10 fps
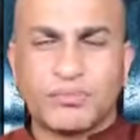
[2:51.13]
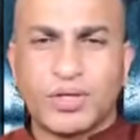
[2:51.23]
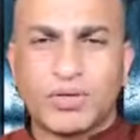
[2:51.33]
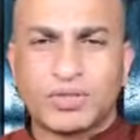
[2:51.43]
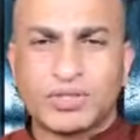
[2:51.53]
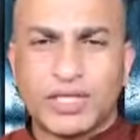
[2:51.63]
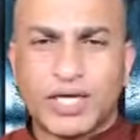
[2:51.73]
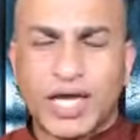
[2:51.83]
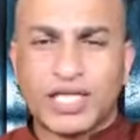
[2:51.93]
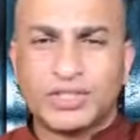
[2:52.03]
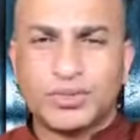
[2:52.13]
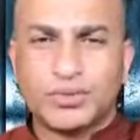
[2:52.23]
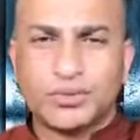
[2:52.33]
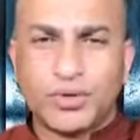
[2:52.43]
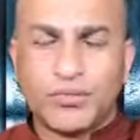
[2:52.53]
because as you
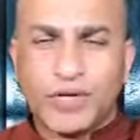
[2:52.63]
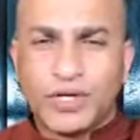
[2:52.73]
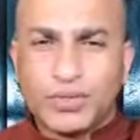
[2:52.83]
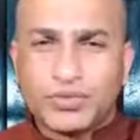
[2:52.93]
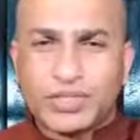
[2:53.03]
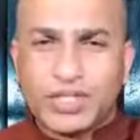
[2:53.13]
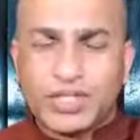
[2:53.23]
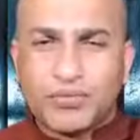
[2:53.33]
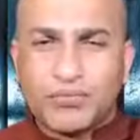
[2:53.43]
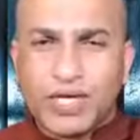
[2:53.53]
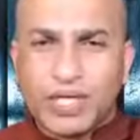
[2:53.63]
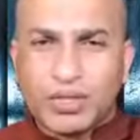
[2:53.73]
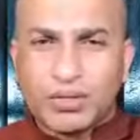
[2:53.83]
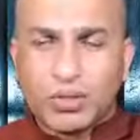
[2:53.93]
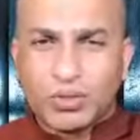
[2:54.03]
know when you see the very
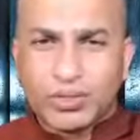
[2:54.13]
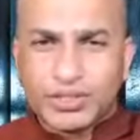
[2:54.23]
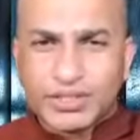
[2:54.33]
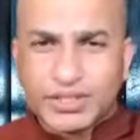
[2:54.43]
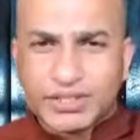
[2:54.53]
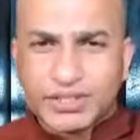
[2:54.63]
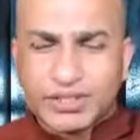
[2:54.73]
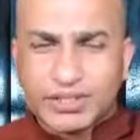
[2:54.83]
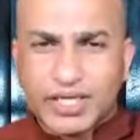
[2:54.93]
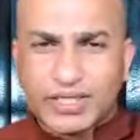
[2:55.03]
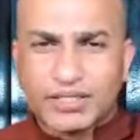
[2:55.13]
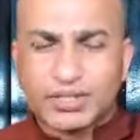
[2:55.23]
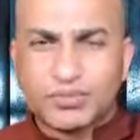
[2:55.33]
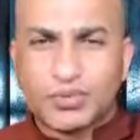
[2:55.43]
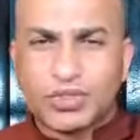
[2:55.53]
closest
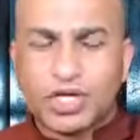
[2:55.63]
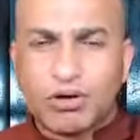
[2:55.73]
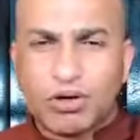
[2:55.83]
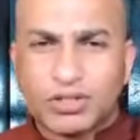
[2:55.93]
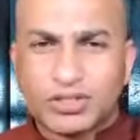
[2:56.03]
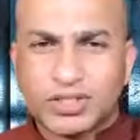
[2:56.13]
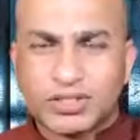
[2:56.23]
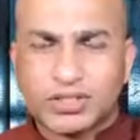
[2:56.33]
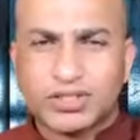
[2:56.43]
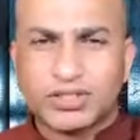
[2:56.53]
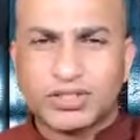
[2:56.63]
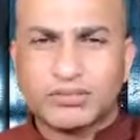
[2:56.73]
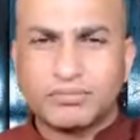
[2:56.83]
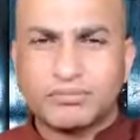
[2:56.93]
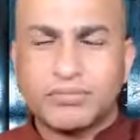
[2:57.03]
things for the
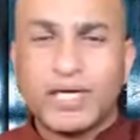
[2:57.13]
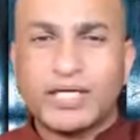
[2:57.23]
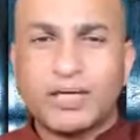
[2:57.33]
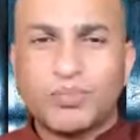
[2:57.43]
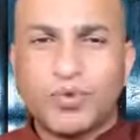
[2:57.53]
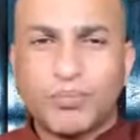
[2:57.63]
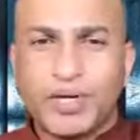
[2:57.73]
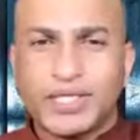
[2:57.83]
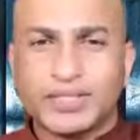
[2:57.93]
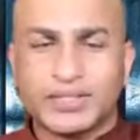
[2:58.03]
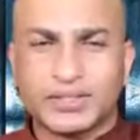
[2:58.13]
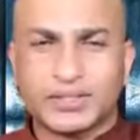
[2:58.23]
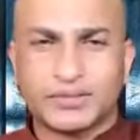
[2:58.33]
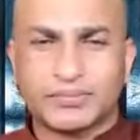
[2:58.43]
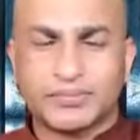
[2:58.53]
consciousness mental
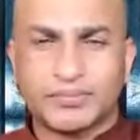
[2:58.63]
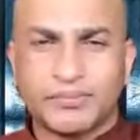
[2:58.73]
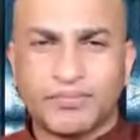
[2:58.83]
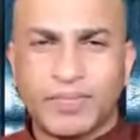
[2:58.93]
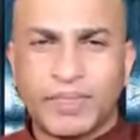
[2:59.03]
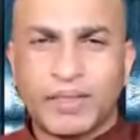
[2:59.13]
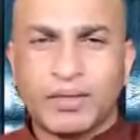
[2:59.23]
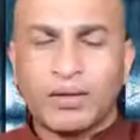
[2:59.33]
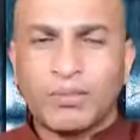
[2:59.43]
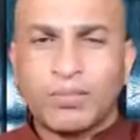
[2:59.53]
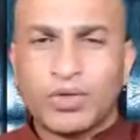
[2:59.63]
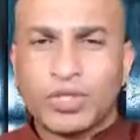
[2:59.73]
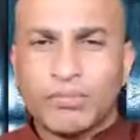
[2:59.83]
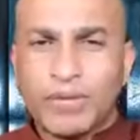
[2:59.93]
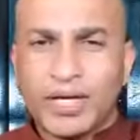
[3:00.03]
formations for
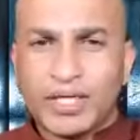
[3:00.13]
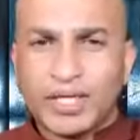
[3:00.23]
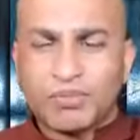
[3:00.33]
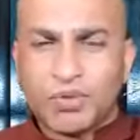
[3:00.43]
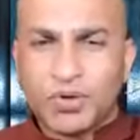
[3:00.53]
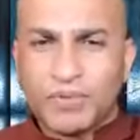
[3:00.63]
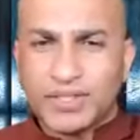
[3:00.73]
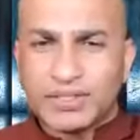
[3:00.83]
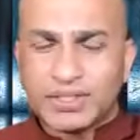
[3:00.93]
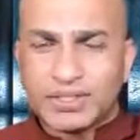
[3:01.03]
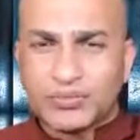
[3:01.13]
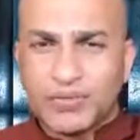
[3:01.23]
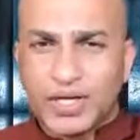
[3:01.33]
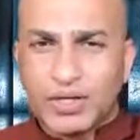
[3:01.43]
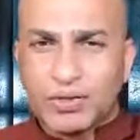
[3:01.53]
the mental formations,
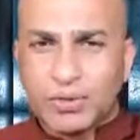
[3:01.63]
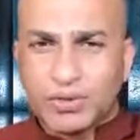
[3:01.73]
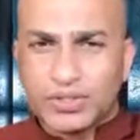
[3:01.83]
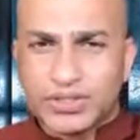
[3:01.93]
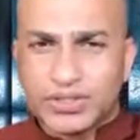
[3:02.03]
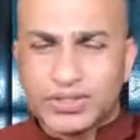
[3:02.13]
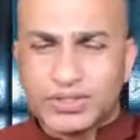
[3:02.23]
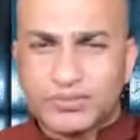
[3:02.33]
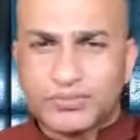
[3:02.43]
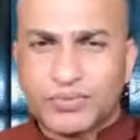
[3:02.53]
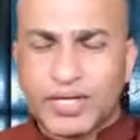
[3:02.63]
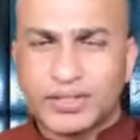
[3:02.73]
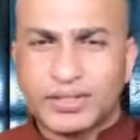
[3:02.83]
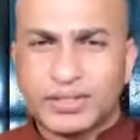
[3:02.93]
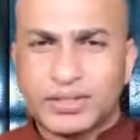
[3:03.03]
very closest
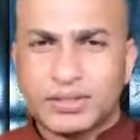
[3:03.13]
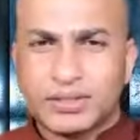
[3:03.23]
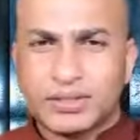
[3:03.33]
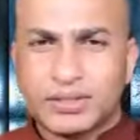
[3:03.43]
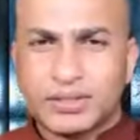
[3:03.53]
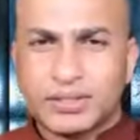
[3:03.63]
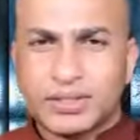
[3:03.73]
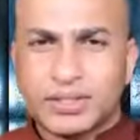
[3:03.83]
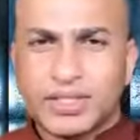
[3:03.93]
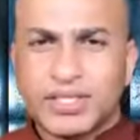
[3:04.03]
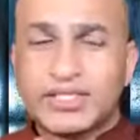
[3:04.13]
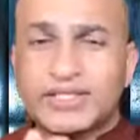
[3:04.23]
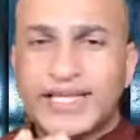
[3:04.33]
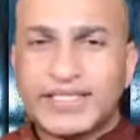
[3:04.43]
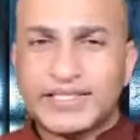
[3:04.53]
one is
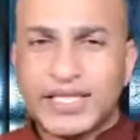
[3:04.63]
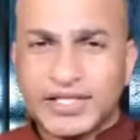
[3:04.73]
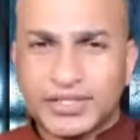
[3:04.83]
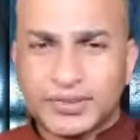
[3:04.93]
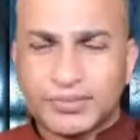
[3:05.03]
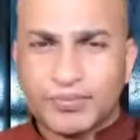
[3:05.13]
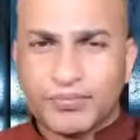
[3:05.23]
sensation.